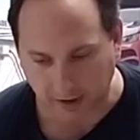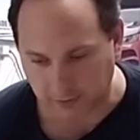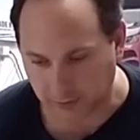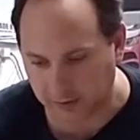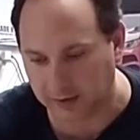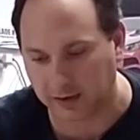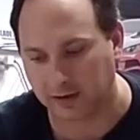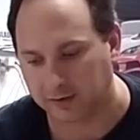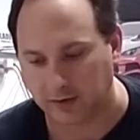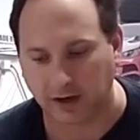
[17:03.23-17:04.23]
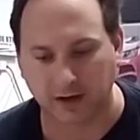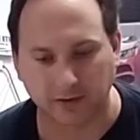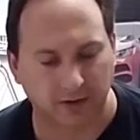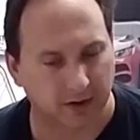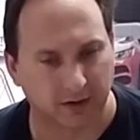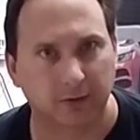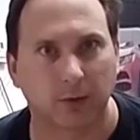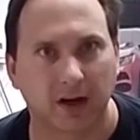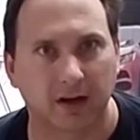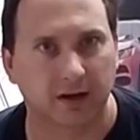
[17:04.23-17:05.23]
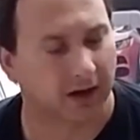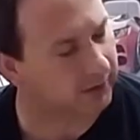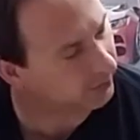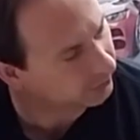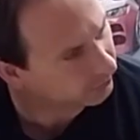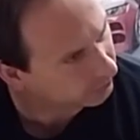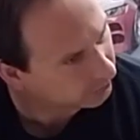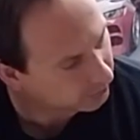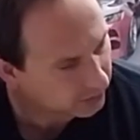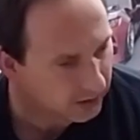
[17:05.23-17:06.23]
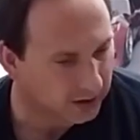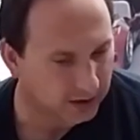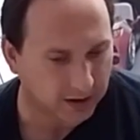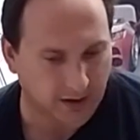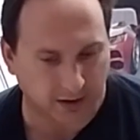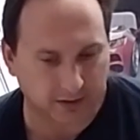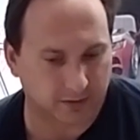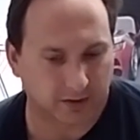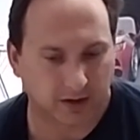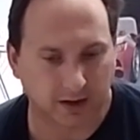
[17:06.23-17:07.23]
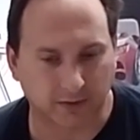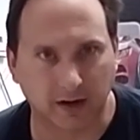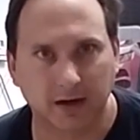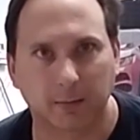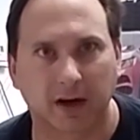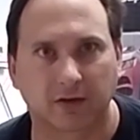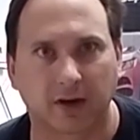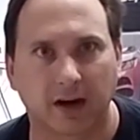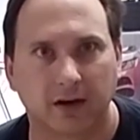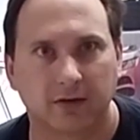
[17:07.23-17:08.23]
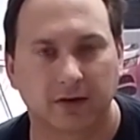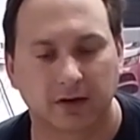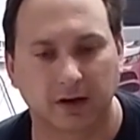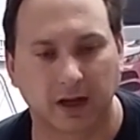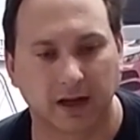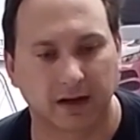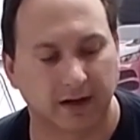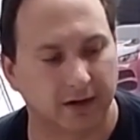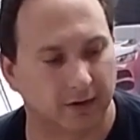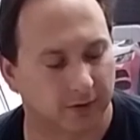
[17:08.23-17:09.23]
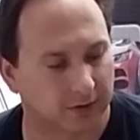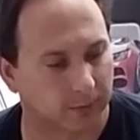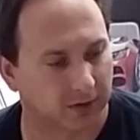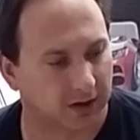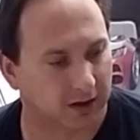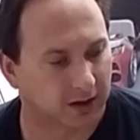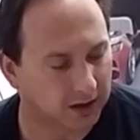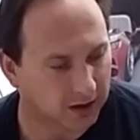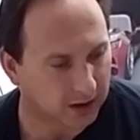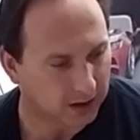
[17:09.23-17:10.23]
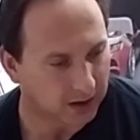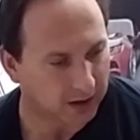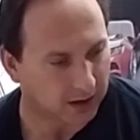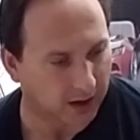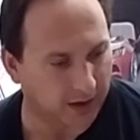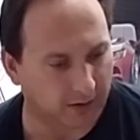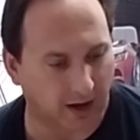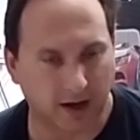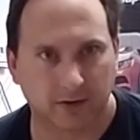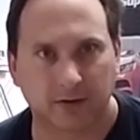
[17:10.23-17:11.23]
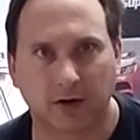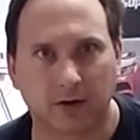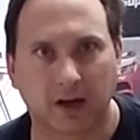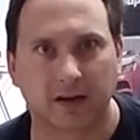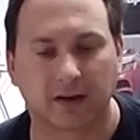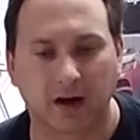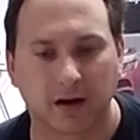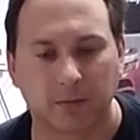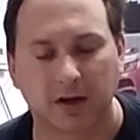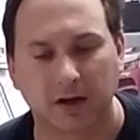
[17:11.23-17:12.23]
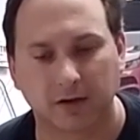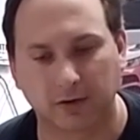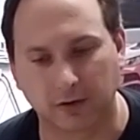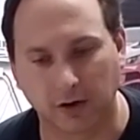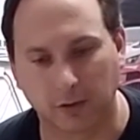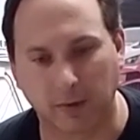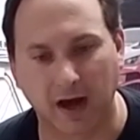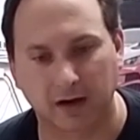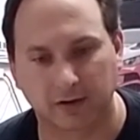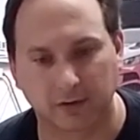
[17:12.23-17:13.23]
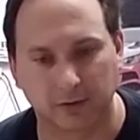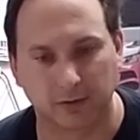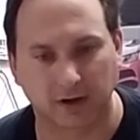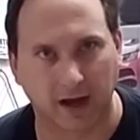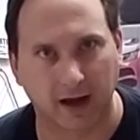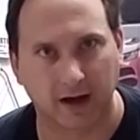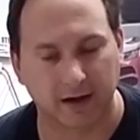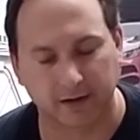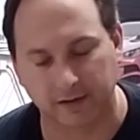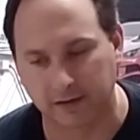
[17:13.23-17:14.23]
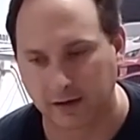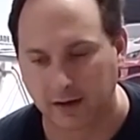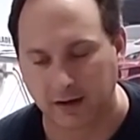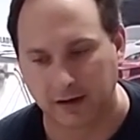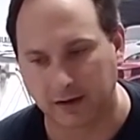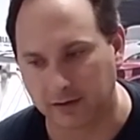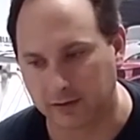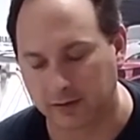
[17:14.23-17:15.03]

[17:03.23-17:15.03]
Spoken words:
doing things kind of this way and kind of old school is if I need to make a change and I need to do something, I don't have a whole lot of time to go back to CAD and, you know,